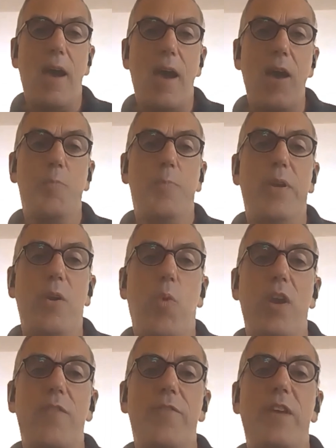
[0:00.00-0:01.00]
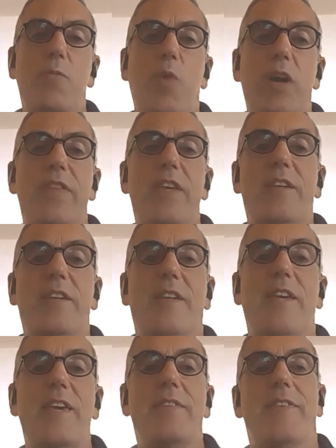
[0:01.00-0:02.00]
opener. One of the
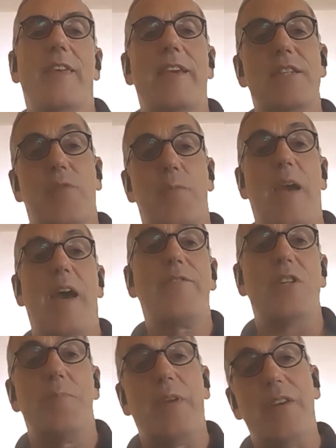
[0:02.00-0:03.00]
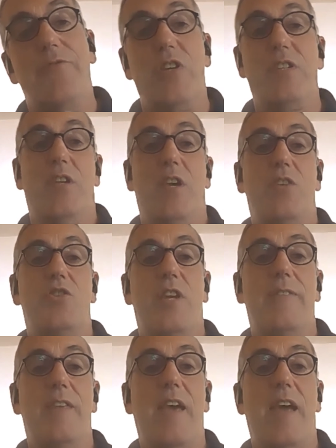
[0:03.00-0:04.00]
key things for me, I've done a bit of research
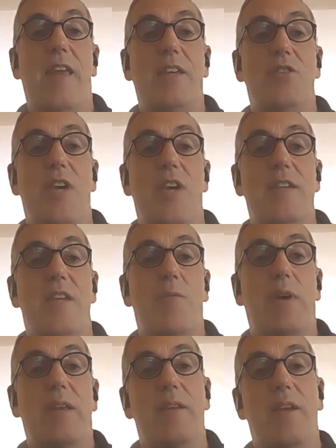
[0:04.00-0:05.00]
in the NHS now, when